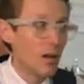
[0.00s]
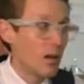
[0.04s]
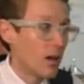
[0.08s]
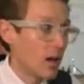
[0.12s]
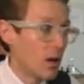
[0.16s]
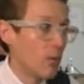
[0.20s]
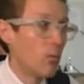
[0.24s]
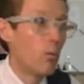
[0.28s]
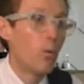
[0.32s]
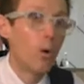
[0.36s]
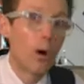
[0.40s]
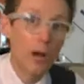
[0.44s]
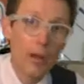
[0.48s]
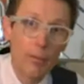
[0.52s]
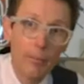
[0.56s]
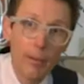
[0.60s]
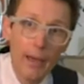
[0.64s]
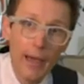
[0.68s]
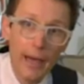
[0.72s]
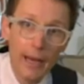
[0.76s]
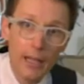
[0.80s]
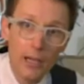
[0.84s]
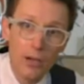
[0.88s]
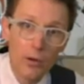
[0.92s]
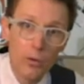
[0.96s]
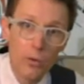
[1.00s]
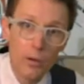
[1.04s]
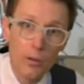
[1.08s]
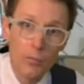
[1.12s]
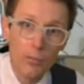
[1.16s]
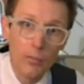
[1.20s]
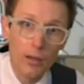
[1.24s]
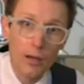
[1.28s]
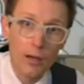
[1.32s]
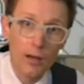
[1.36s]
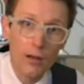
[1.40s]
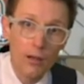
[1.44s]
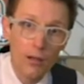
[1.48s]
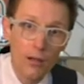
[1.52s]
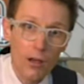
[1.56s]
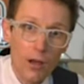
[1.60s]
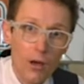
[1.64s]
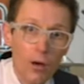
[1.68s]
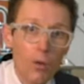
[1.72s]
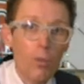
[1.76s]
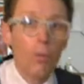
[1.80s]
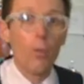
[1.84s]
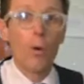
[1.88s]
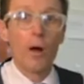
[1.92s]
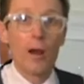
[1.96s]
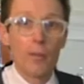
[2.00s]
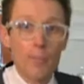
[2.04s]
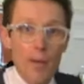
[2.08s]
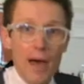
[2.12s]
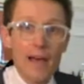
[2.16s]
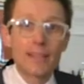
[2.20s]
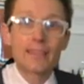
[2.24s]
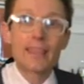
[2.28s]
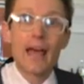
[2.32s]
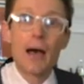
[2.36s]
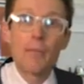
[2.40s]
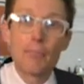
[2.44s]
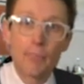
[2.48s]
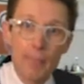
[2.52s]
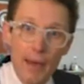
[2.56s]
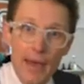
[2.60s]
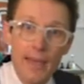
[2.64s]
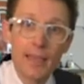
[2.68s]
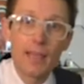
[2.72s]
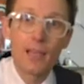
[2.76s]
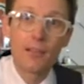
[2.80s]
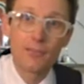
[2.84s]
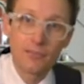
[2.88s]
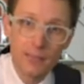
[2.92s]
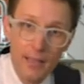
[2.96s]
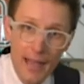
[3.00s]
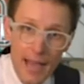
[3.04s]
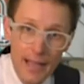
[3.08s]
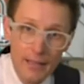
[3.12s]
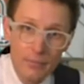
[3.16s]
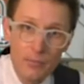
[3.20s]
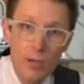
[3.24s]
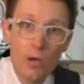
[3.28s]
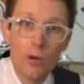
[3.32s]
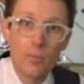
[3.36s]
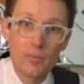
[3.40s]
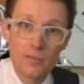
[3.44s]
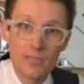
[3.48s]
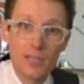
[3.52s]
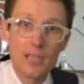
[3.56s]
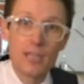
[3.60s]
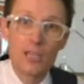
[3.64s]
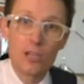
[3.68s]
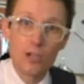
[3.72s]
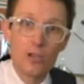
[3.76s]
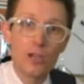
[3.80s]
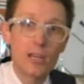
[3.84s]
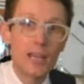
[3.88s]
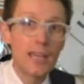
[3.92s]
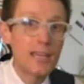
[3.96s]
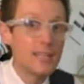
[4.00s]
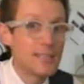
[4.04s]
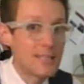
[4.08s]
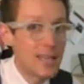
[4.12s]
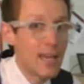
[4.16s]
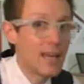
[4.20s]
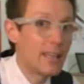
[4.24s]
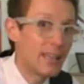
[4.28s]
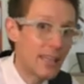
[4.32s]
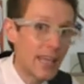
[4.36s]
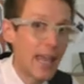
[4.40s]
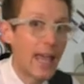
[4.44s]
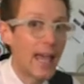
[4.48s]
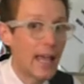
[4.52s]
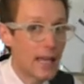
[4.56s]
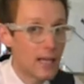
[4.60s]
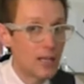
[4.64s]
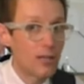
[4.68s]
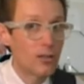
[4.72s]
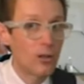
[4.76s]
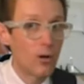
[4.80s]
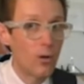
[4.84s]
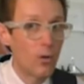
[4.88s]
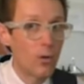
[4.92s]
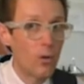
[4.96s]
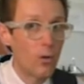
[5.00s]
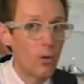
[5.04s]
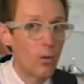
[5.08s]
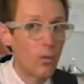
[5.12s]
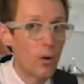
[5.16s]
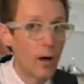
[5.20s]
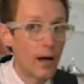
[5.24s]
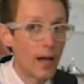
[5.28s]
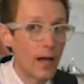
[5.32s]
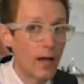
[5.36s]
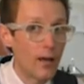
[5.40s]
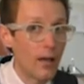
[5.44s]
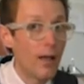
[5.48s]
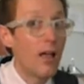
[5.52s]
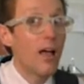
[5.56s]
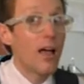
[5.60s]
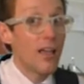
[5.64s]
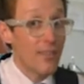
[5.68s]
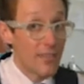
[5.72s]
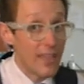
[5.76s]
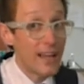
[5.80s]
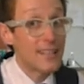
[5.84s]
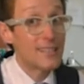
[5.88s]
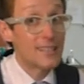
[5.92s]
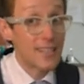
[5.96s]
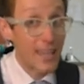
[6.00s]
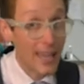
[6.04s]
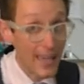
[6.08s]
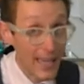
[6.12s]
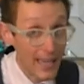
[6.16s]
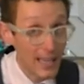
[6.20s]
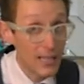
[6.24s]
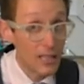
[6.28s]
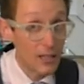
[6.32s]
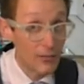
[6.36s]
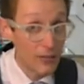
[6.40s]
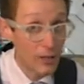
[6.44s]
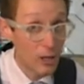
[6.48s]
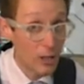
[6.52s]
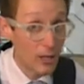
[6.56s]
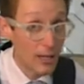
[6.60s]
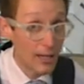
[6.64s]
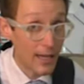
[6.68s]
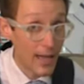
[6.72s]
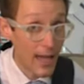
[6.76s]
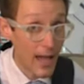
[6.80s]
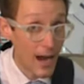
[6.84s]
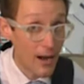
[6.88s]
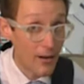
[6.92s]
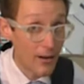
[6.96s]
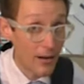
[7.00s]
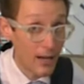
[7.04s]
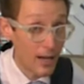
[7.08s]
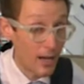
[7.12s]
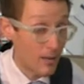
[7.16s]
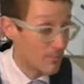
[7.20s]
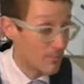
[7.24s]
And what about equipment? What about that bank of laptops that you need down the end of the hallway? That's a hell of a lot of carrying.